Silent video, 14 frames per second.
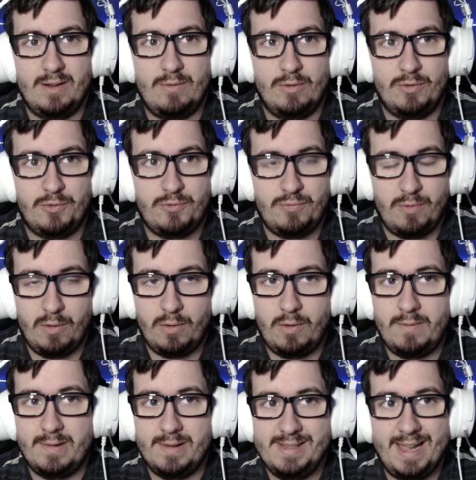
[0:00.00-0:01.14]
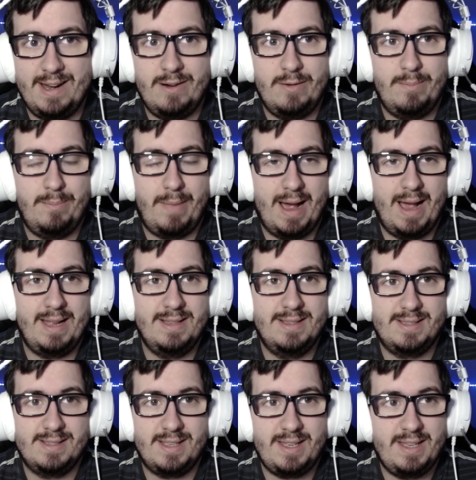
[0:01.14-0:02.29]
control over their
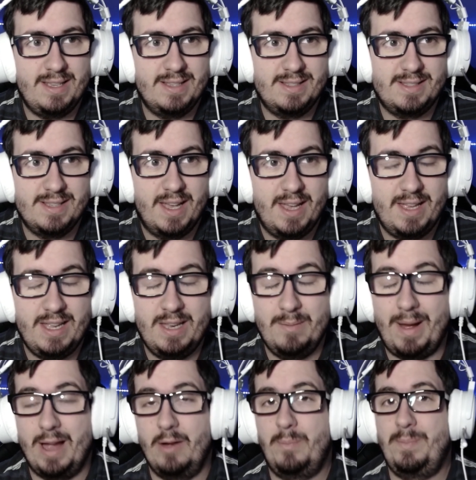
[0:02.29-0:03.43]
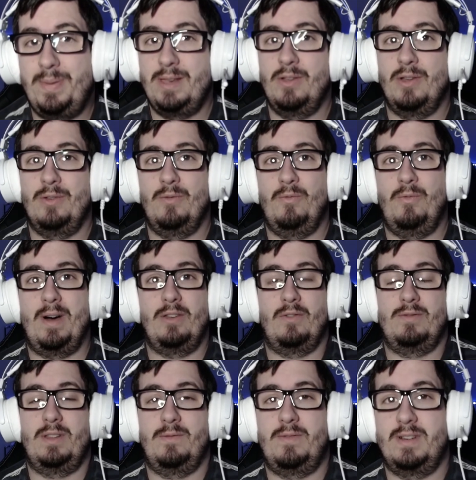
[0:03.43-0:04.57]
minds is, in my opinion, one
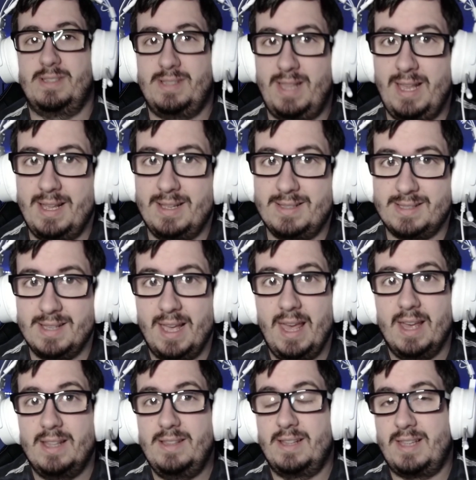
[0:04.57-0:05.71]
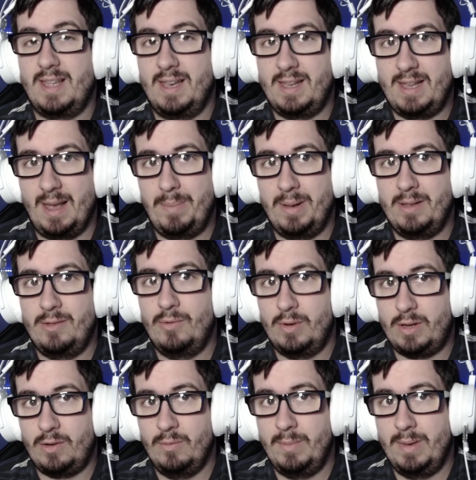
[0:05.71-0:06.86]
of the worst things that can happen to a
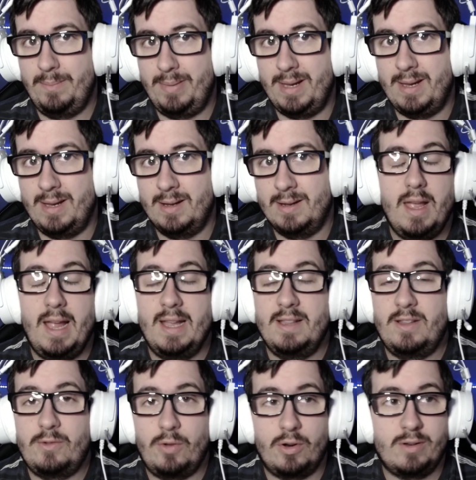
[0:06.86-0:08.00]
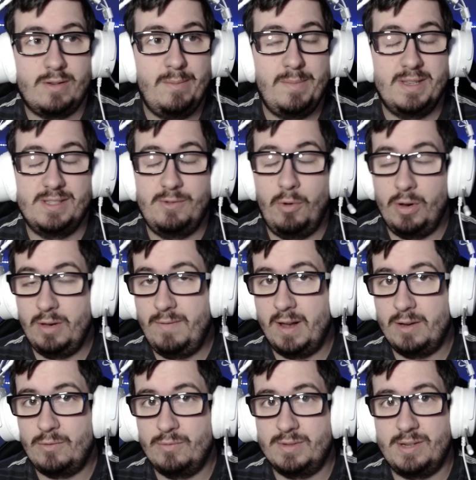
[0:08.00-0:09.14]
human being. And Thorgrim is the only
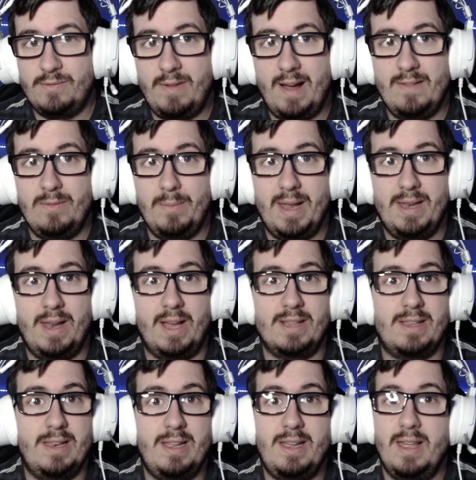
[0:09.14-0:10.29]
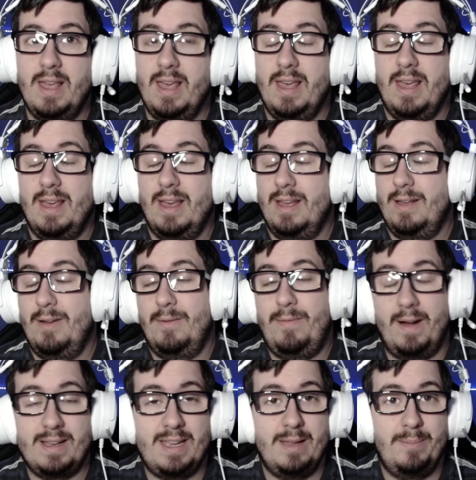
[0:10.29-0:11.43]
one who survived, man. Atli,
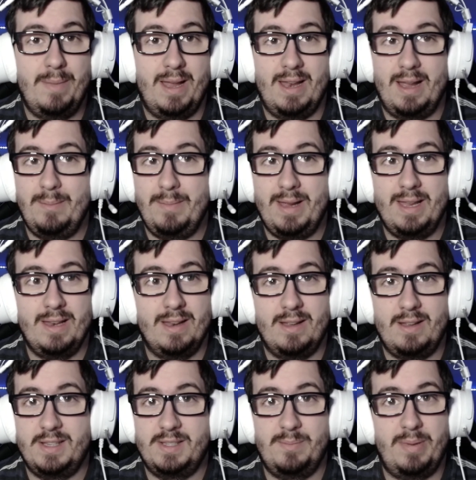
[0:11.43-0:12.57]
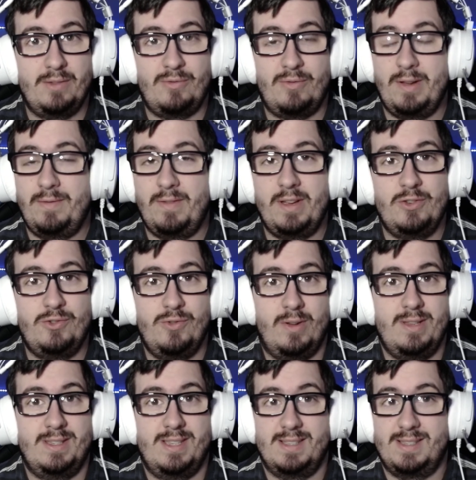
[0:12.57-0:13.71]
fuck it, man. I mean, it's better if he
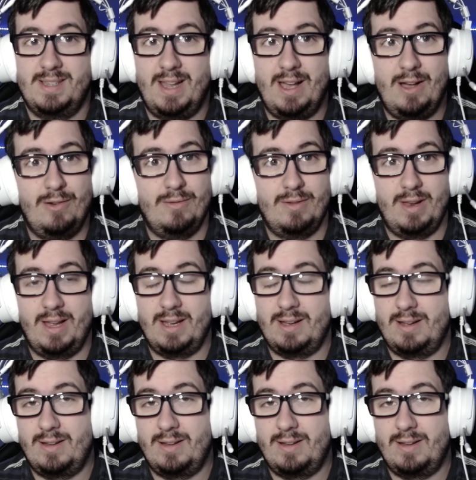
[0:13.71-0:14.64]
joins us now. Like,